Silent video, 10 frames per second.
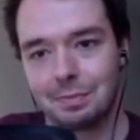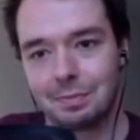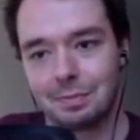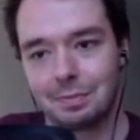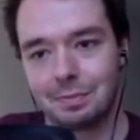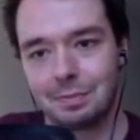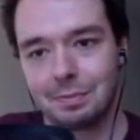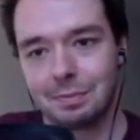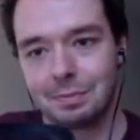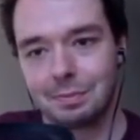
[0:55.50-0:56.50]

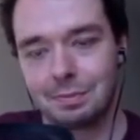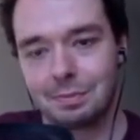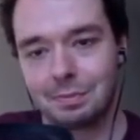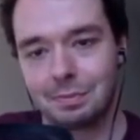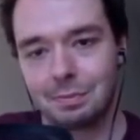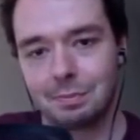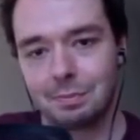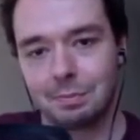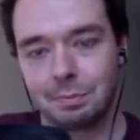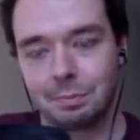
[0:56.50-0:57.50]

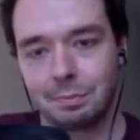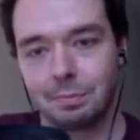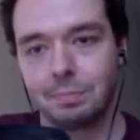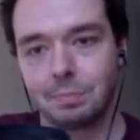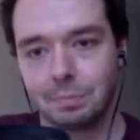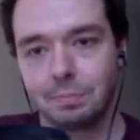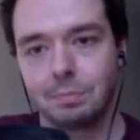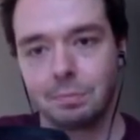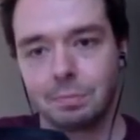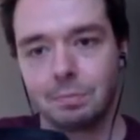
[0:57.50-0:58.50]

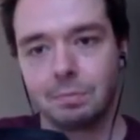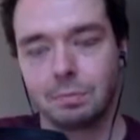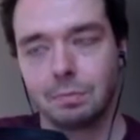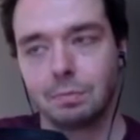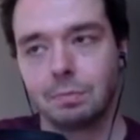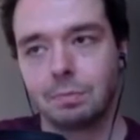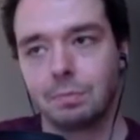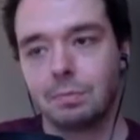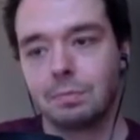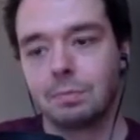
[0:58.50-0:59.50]

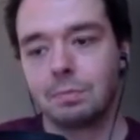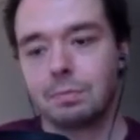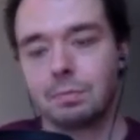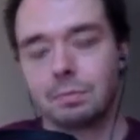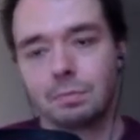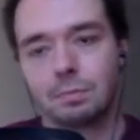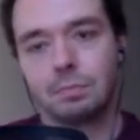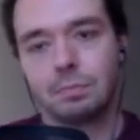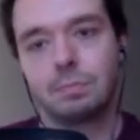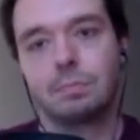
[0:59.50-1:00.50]

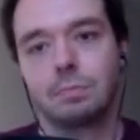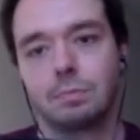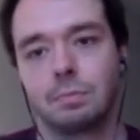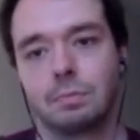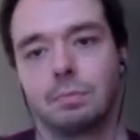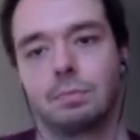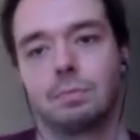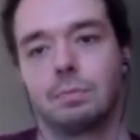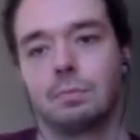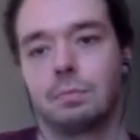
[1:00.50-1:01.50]

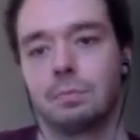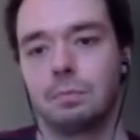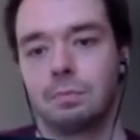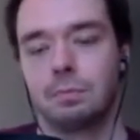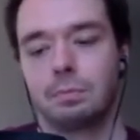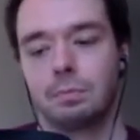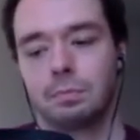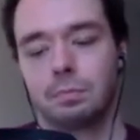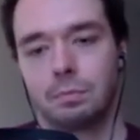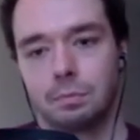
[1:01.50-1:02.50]

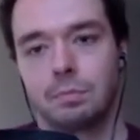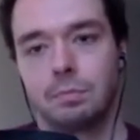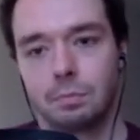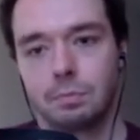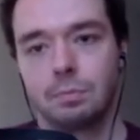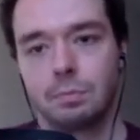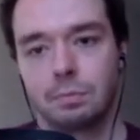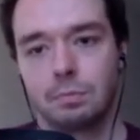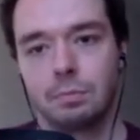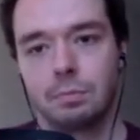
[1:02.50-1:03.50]
No words are spoken by the person on screen.